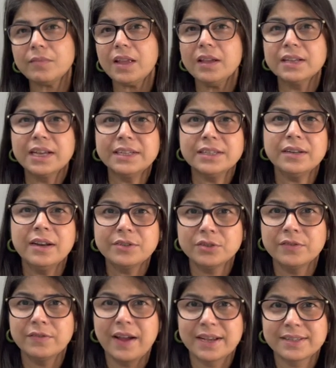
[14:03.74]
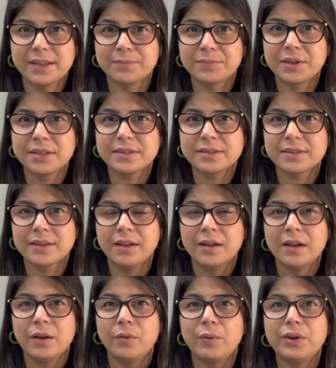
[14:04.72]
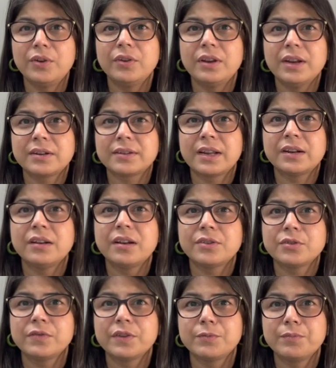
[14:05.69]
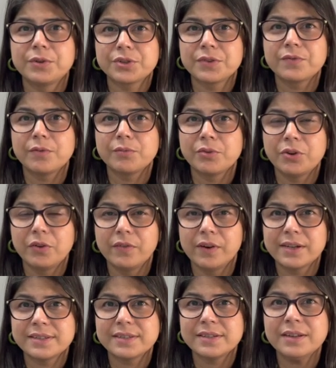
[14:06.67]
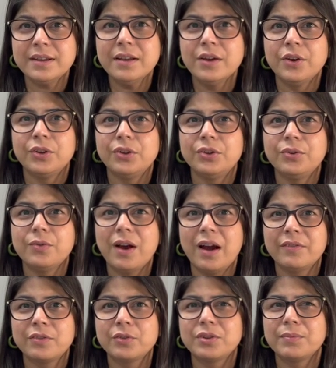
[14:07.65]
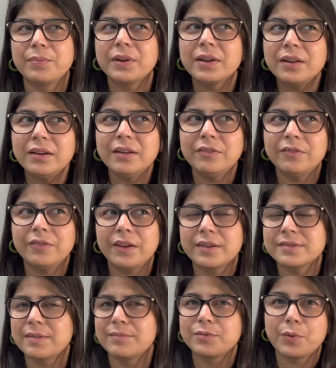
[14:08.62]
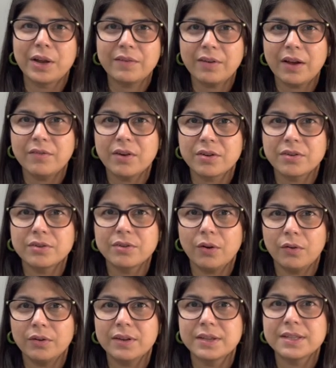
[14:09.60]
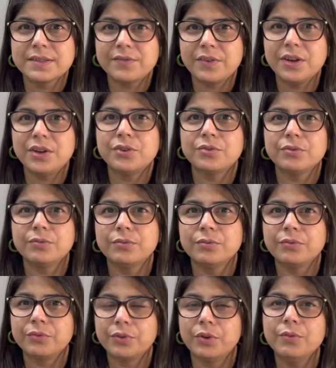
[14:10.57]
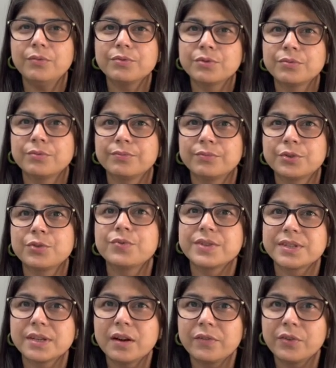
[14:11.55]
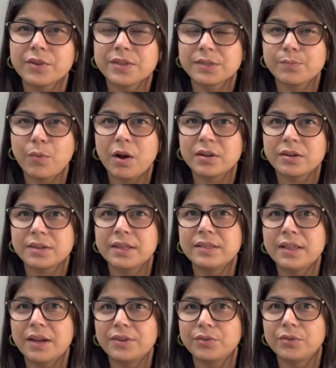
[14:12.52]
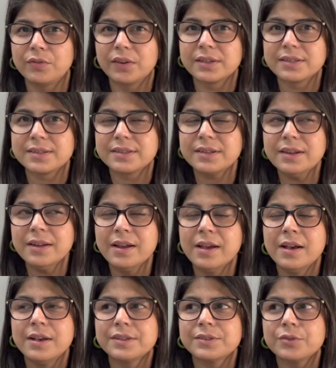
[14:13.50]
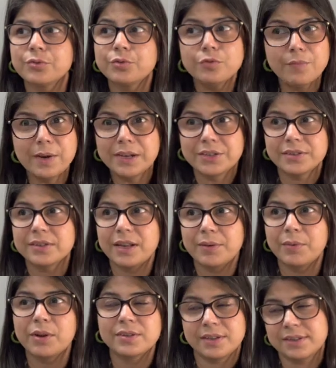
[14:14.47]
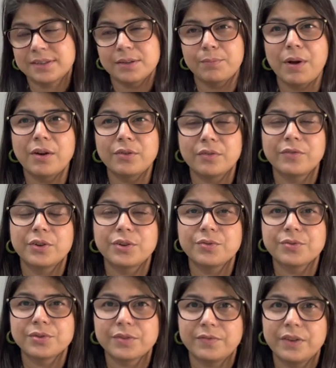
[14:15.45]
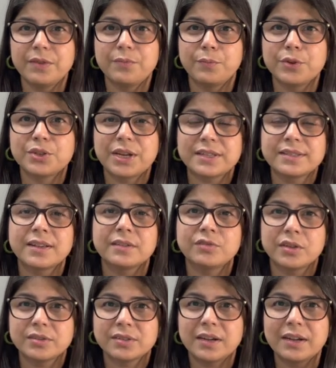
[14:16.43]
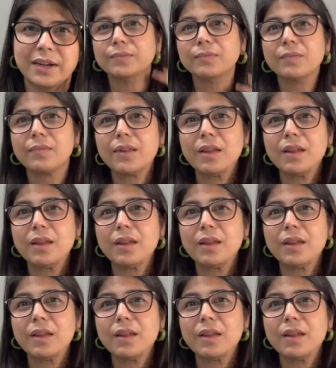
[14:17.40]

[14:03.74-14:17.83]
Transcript: and get a letter of acceptance when you let, get a letter of admission from the university you have to typically pay some $2500 fee to you know to, to reserve your spot in that university so do mention that because it's a part of your tuition fee which gets adjusted later